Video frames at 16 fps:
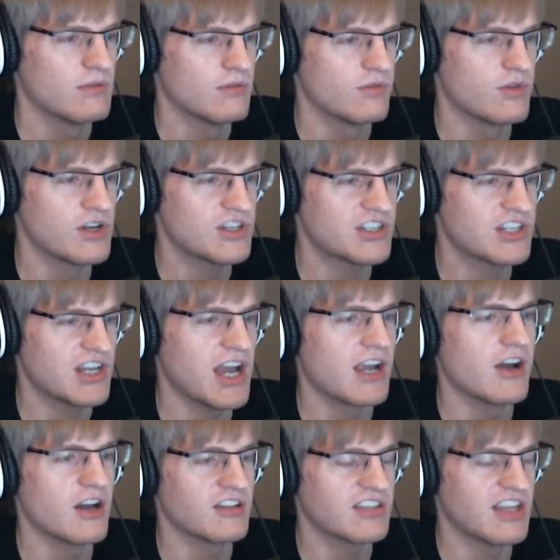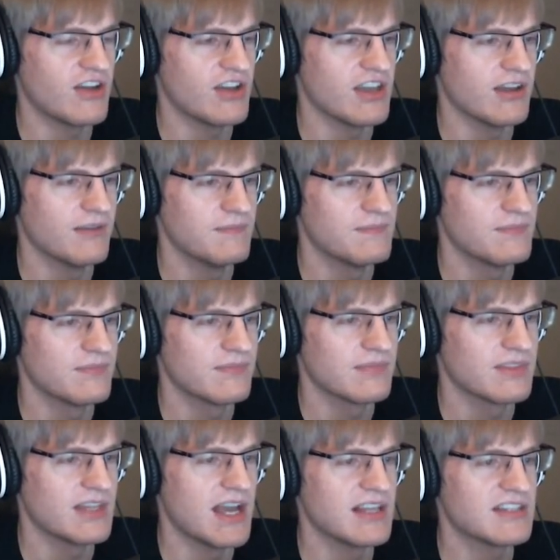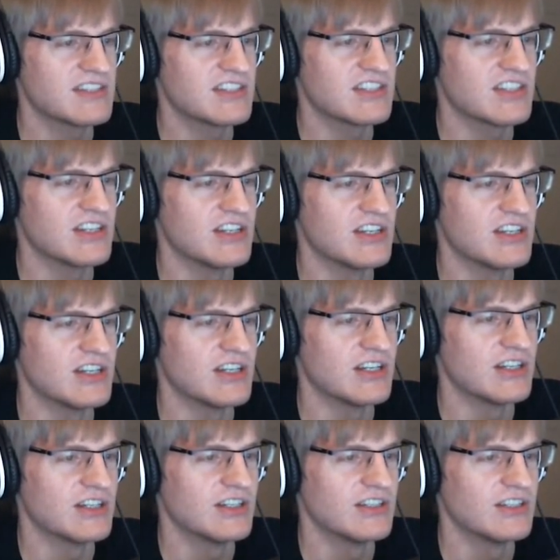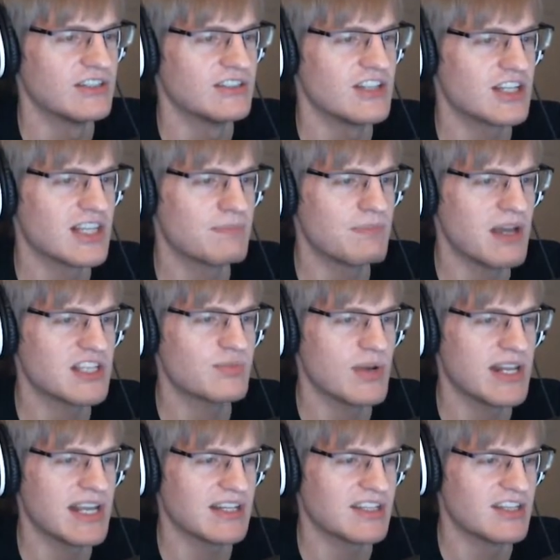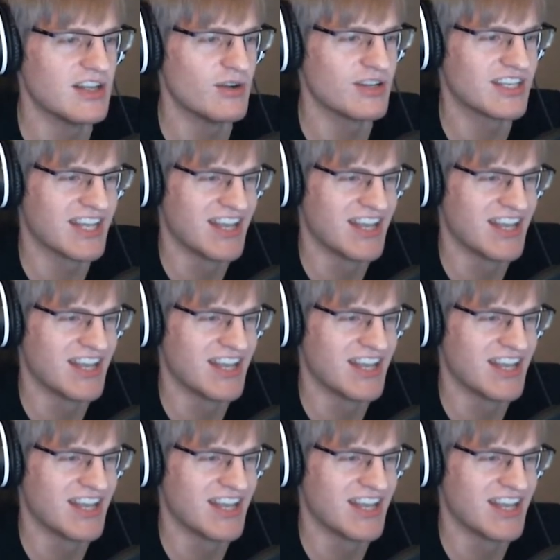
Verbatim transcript: Frisk, I gotta tell ya, that's not the best way to get to know.